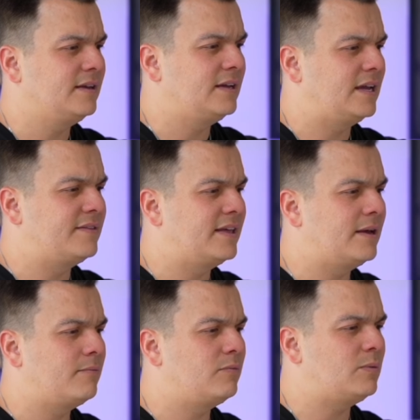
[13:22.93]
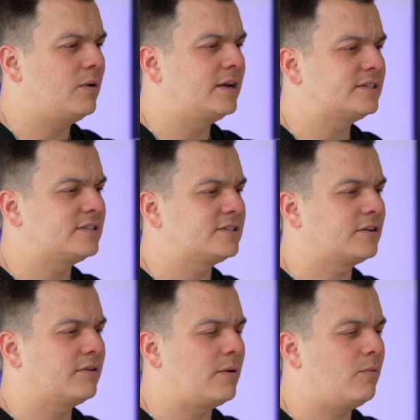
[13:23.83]
and then we want just to
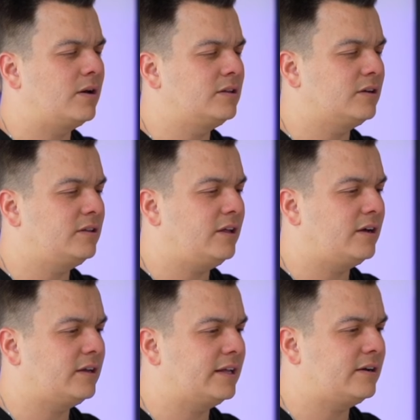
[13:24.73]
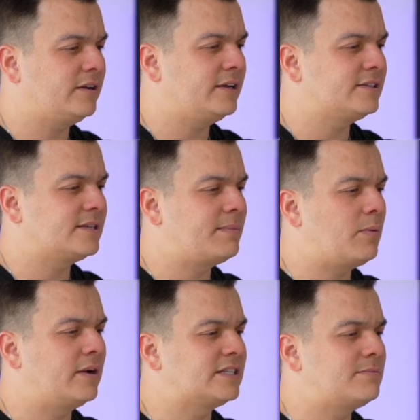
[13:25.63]
create one lookalike audience, and we
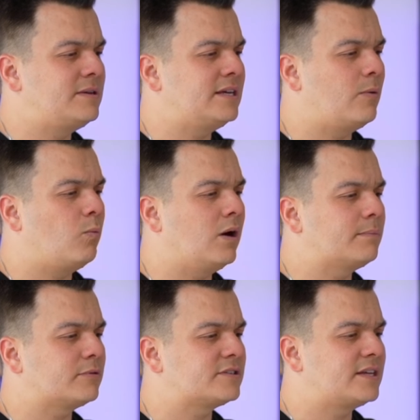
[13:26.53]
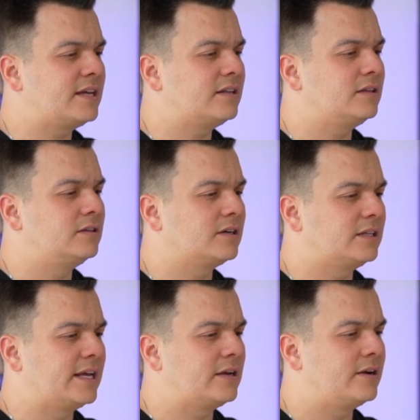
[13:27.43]
want it to be a 1%
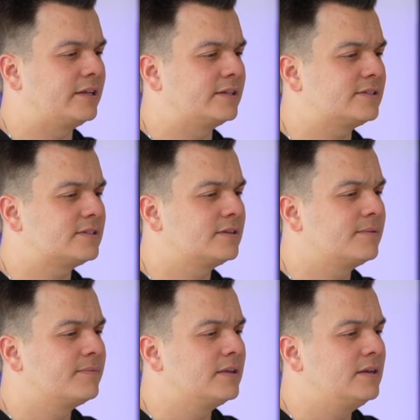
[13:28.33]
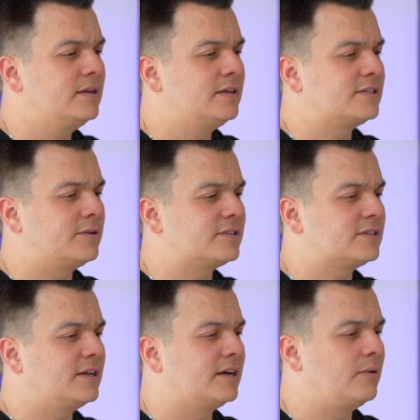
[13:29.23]
lookalike audience. So
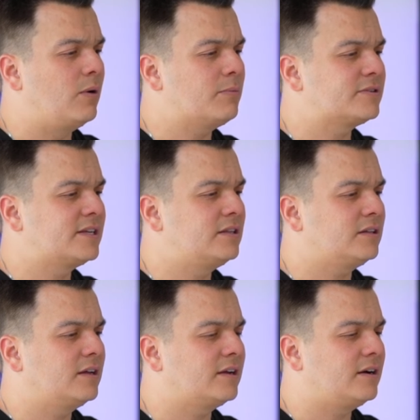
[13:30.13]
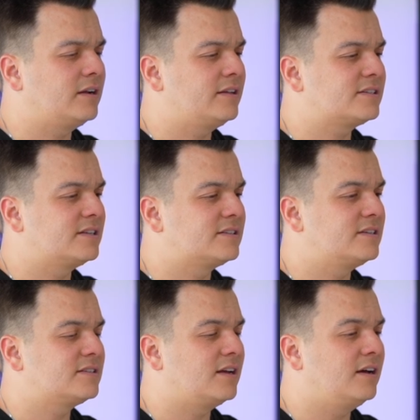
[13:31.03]
it's 1% lookalike audience
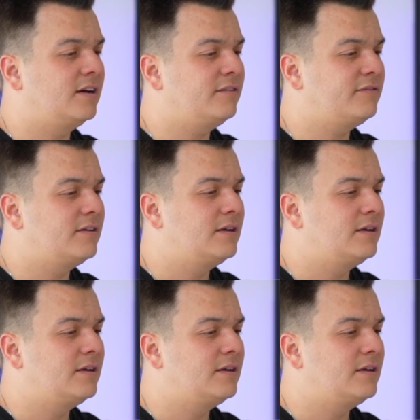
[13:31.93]
consists of